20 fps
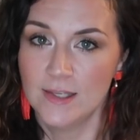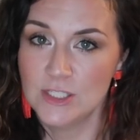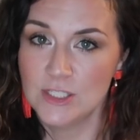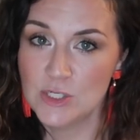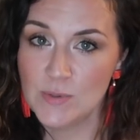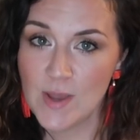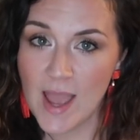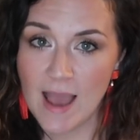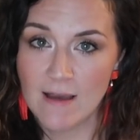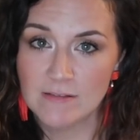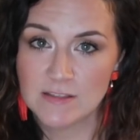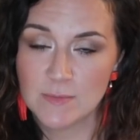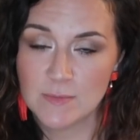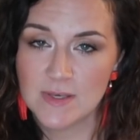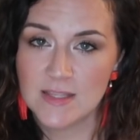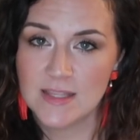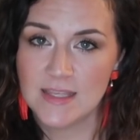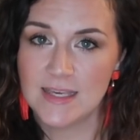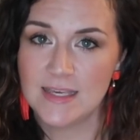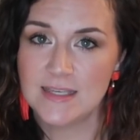do have some
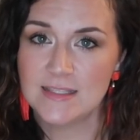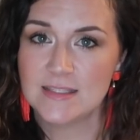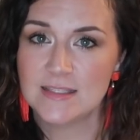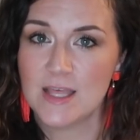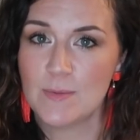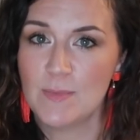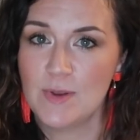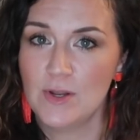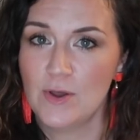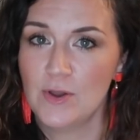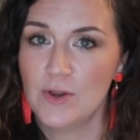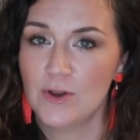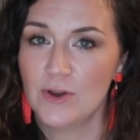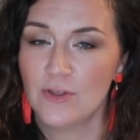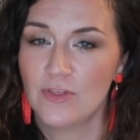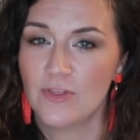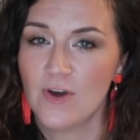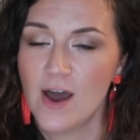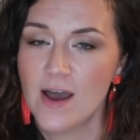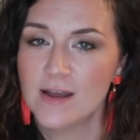of these, let me know
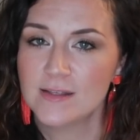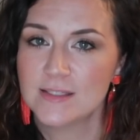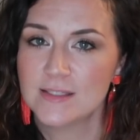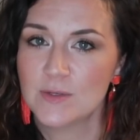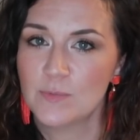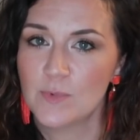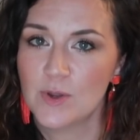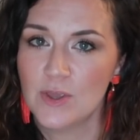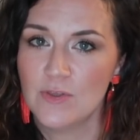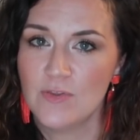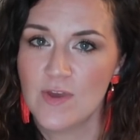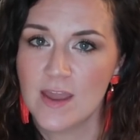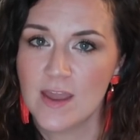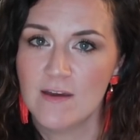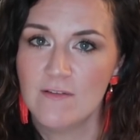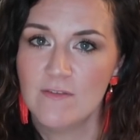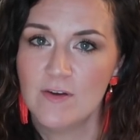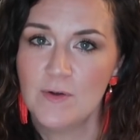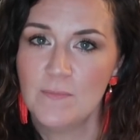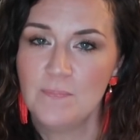your thoughts and what you think
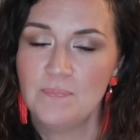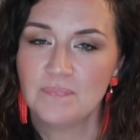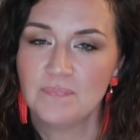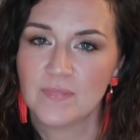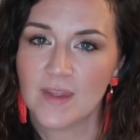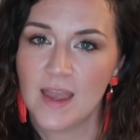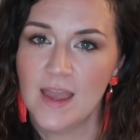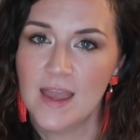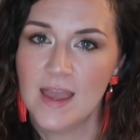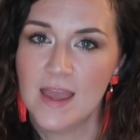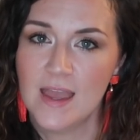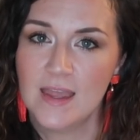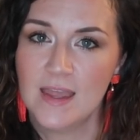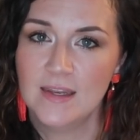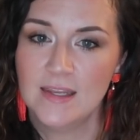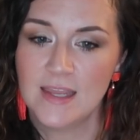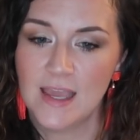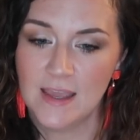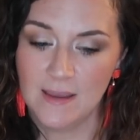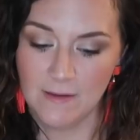of them.
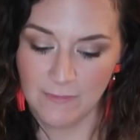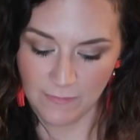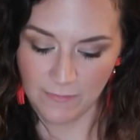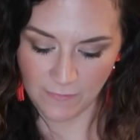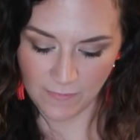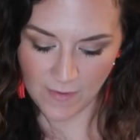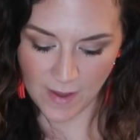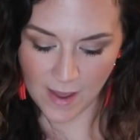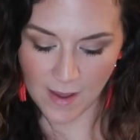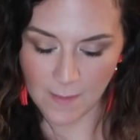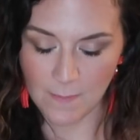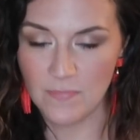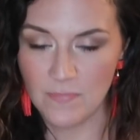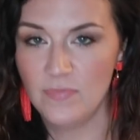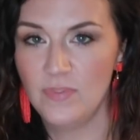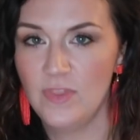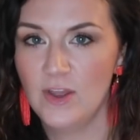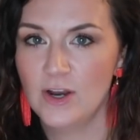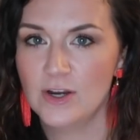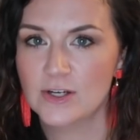And if
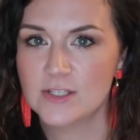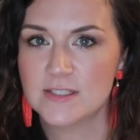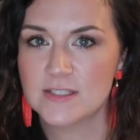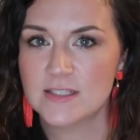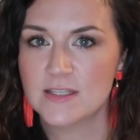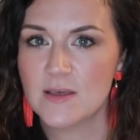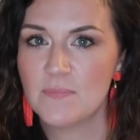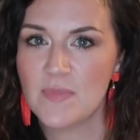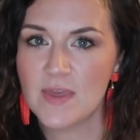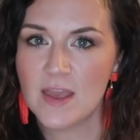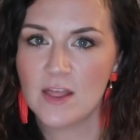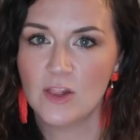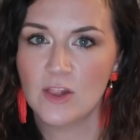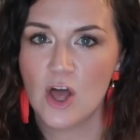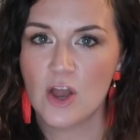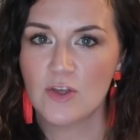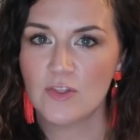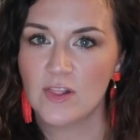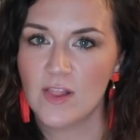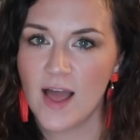there's something
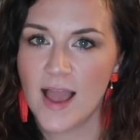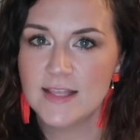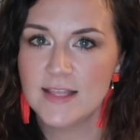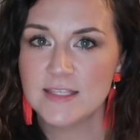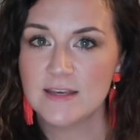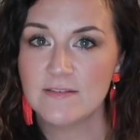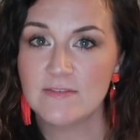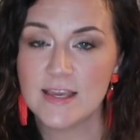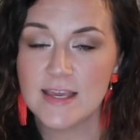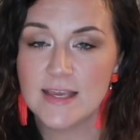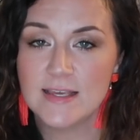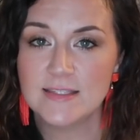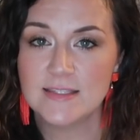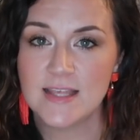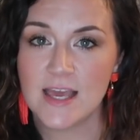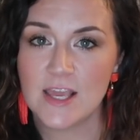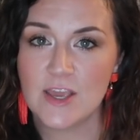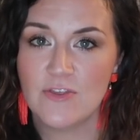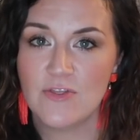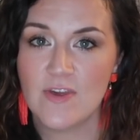along the lines of these
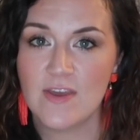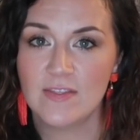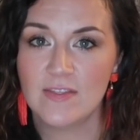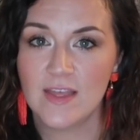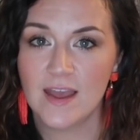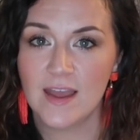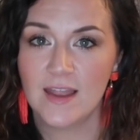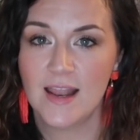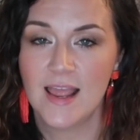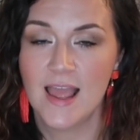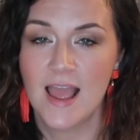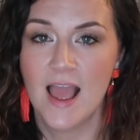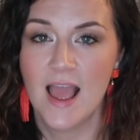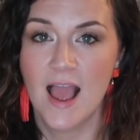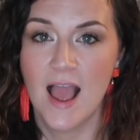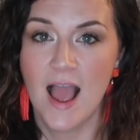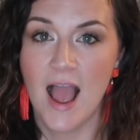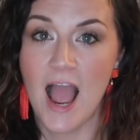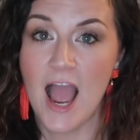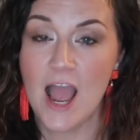that you think that
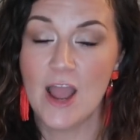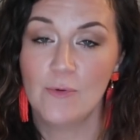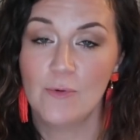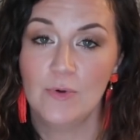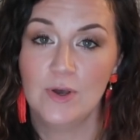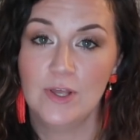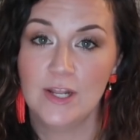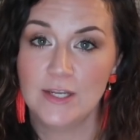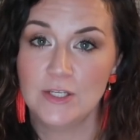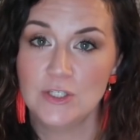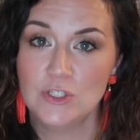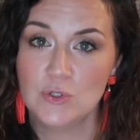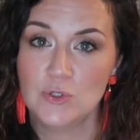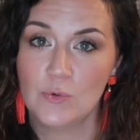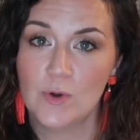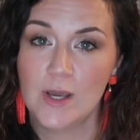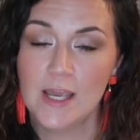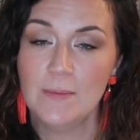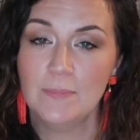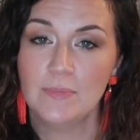I would
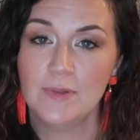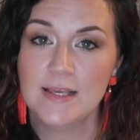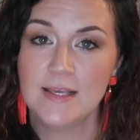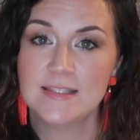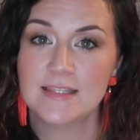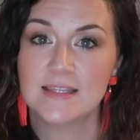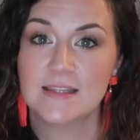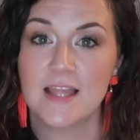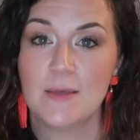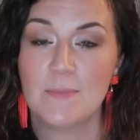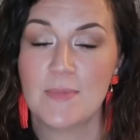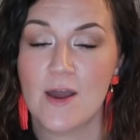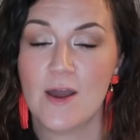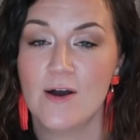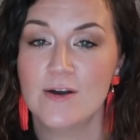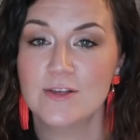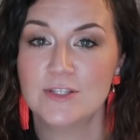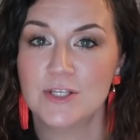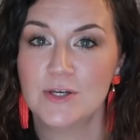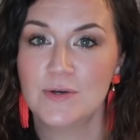enjoy, please let me
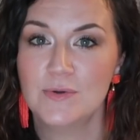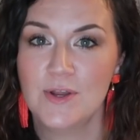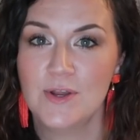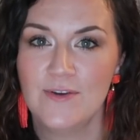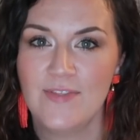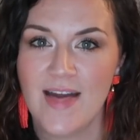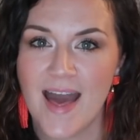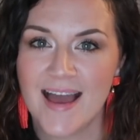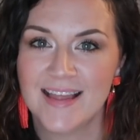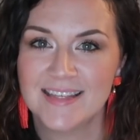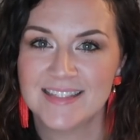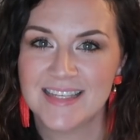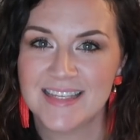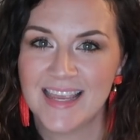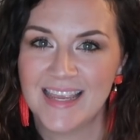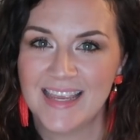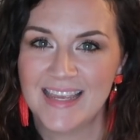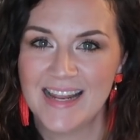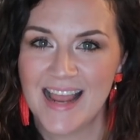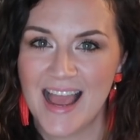also know that.
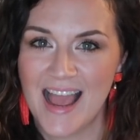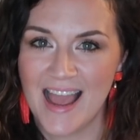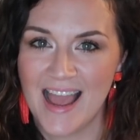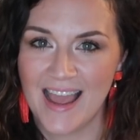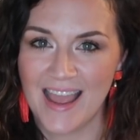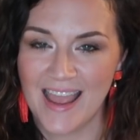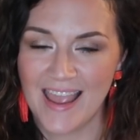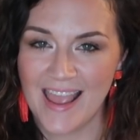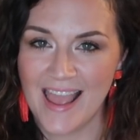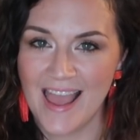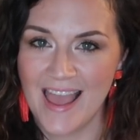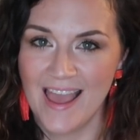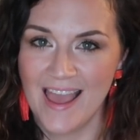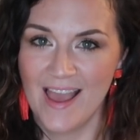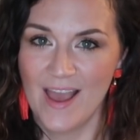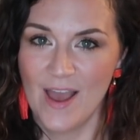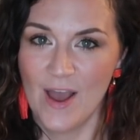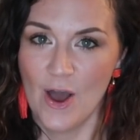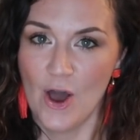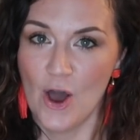And I
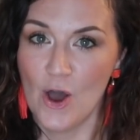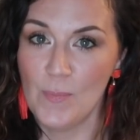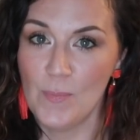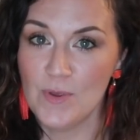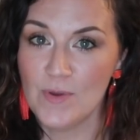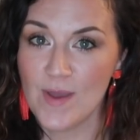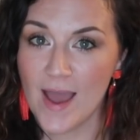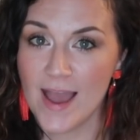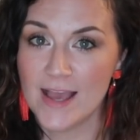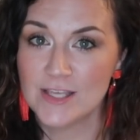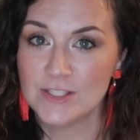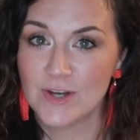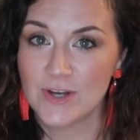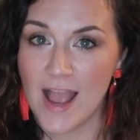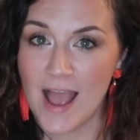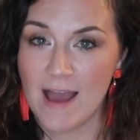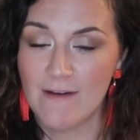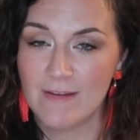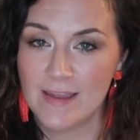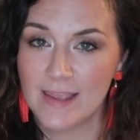hope you guys are
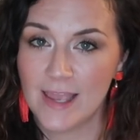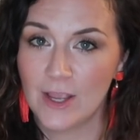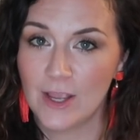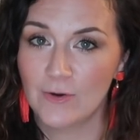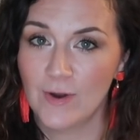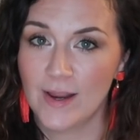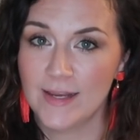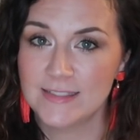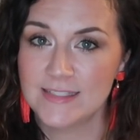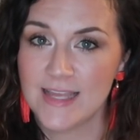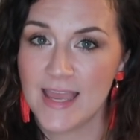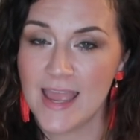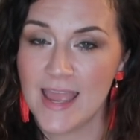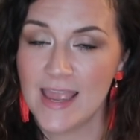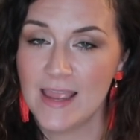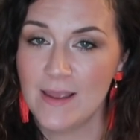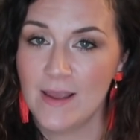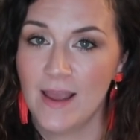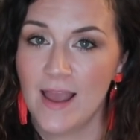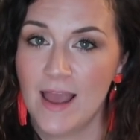having a great
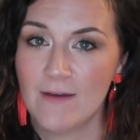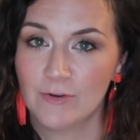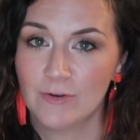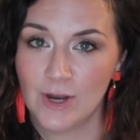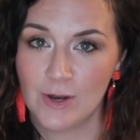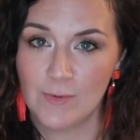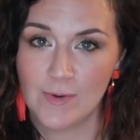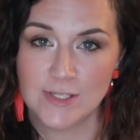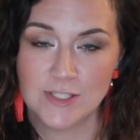day. Have a great